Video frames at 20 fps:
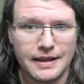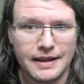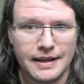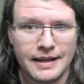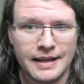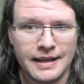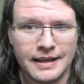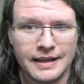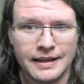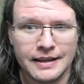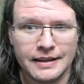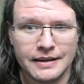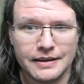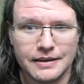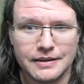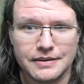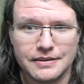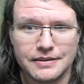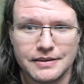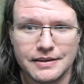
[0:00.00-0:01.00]

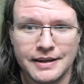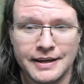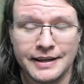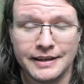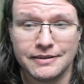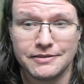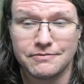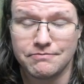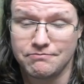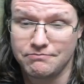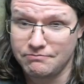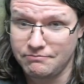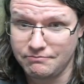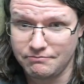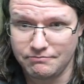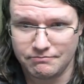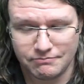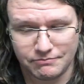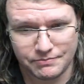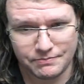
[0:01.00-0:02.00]
And
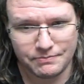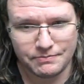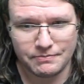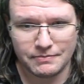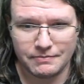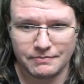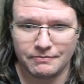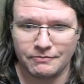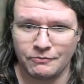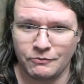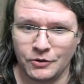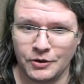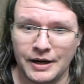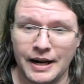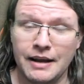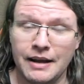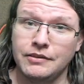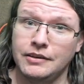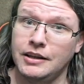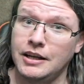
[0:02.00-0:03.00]
we're gonna
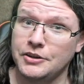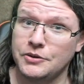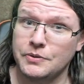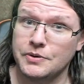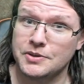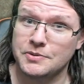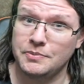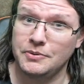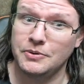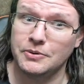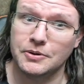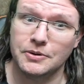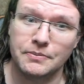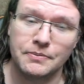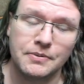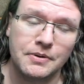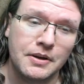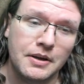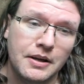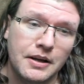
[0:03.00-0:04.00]
have a lot to explore.
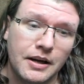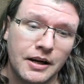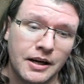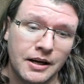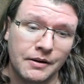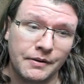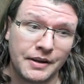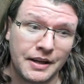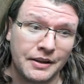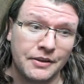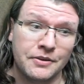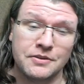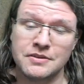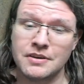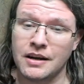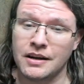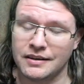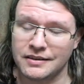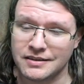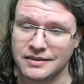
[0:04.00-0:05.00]
Again, there's
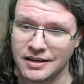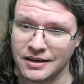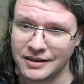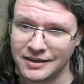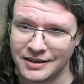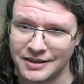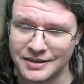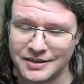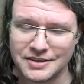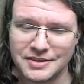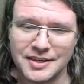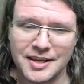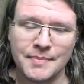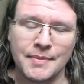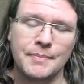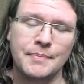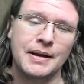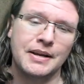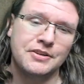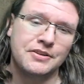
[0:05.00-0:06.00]
not a ton to say about
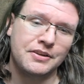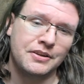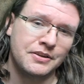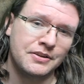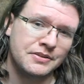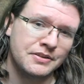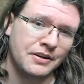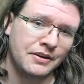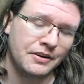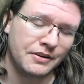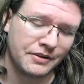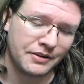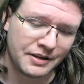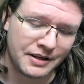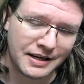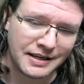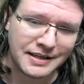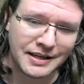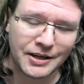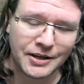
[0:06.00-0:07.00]
Bastion because none of the
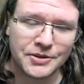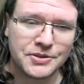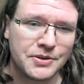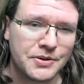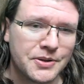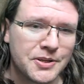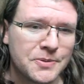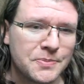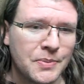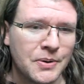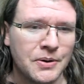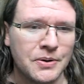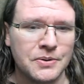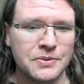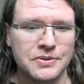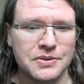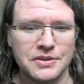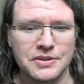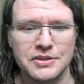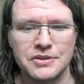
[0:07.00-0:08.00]
details are exposed.
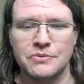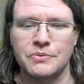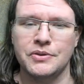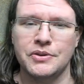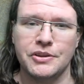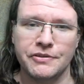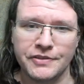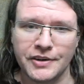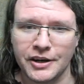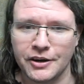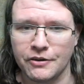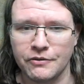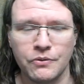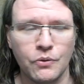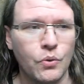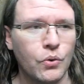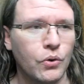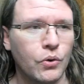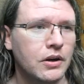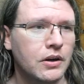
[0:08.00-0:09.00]
This is with the Fog of
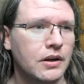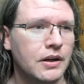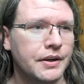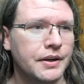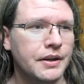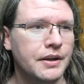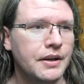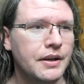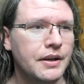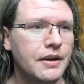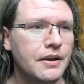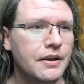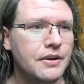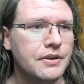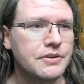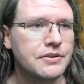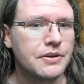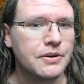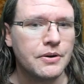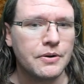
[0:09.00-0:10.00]
War on.
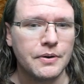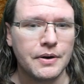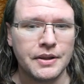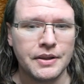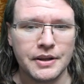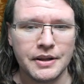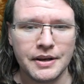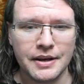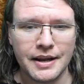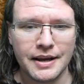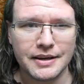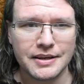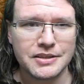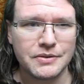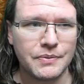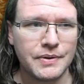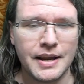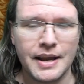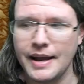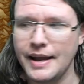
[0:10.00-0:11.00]
So, and then next
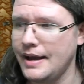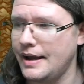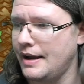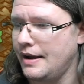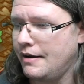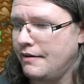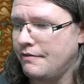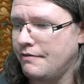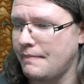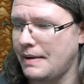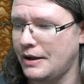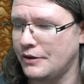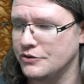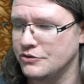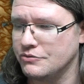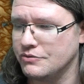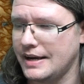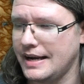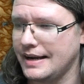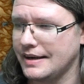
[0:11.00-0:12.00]
we have
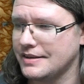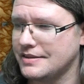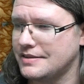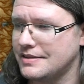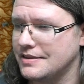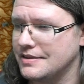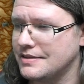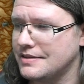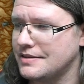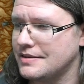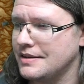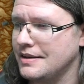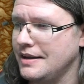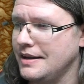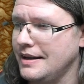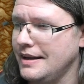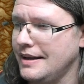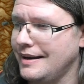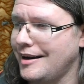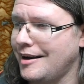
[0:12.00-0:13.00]
Maldraxxus.
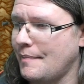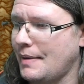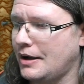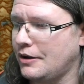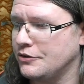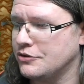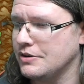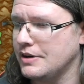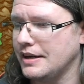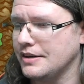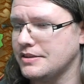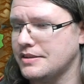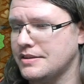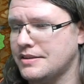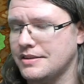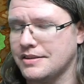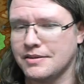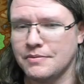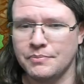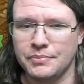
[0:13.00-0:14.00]
Now Maldraxxus
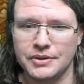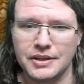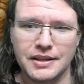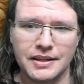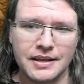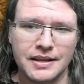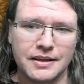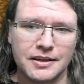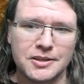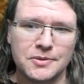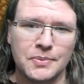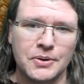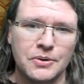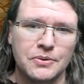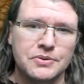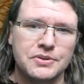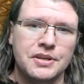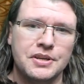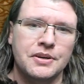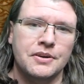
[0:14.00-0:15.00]
is completely
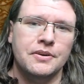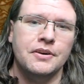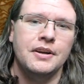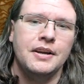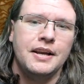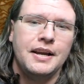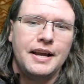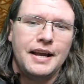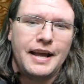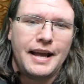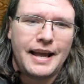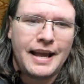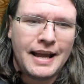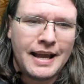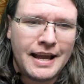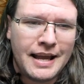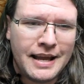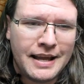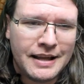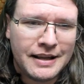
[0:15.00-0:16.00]
exposed here,
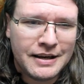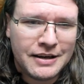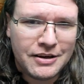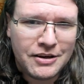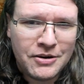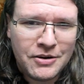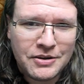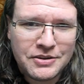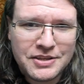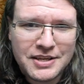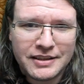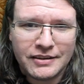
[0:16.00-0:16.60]
and you can see a